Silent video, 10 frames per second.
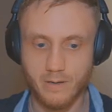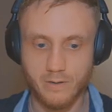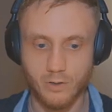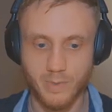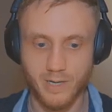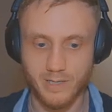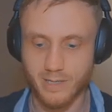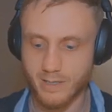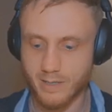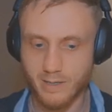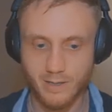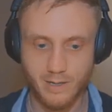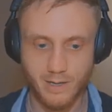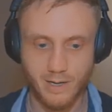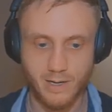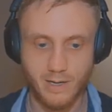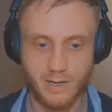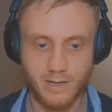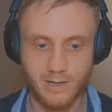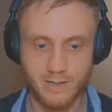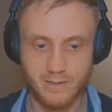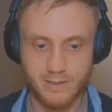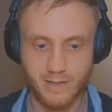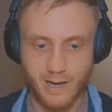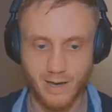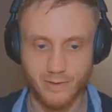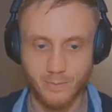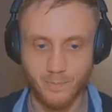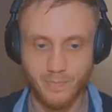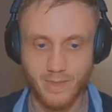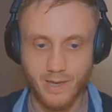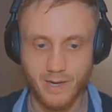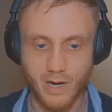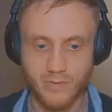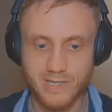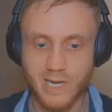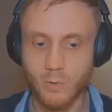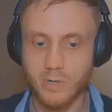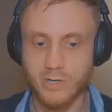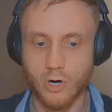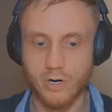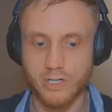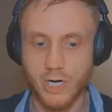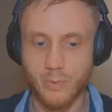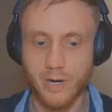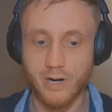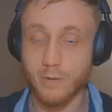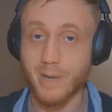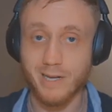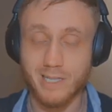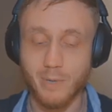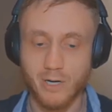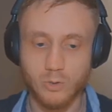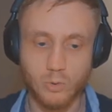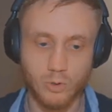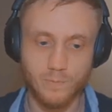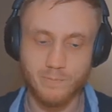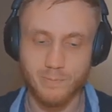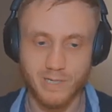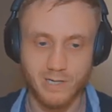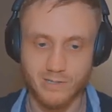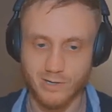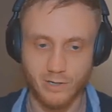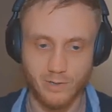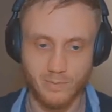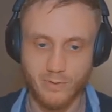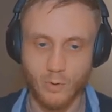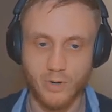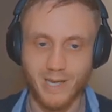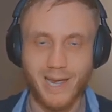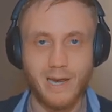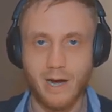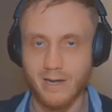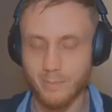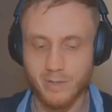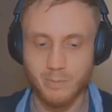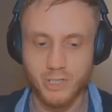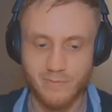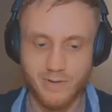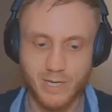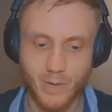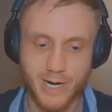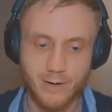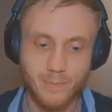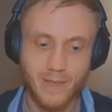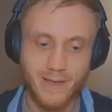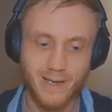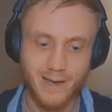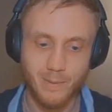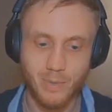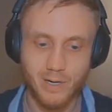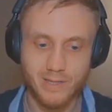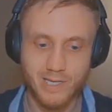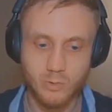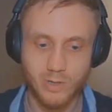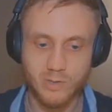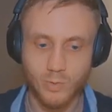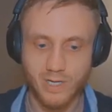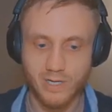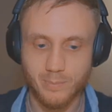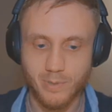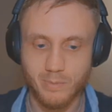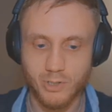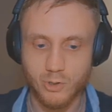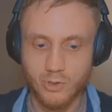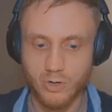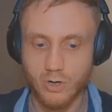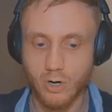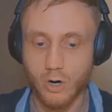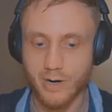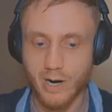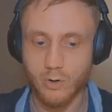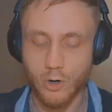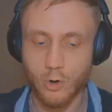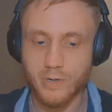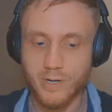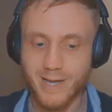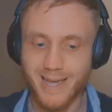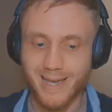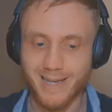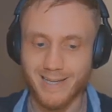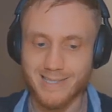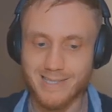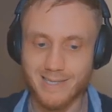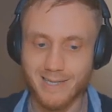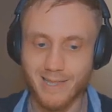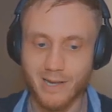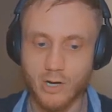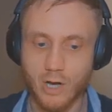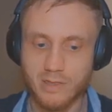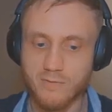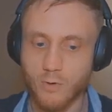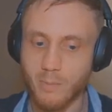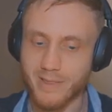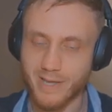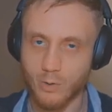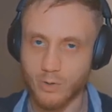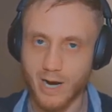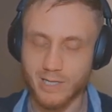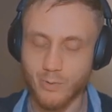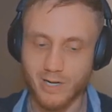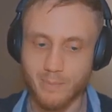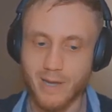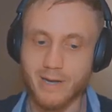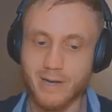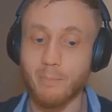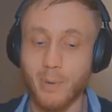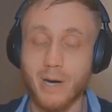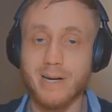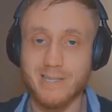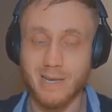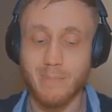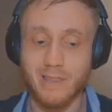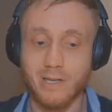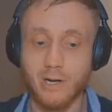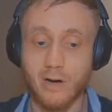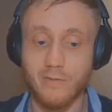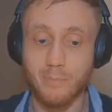go back in, and add them. Now, these keywords are generated automatically by Google because they're throwing AI at pretty much everything right now. but these ones we can pretty much use on our own. It's not the format that I would highly recommend, but it is a method of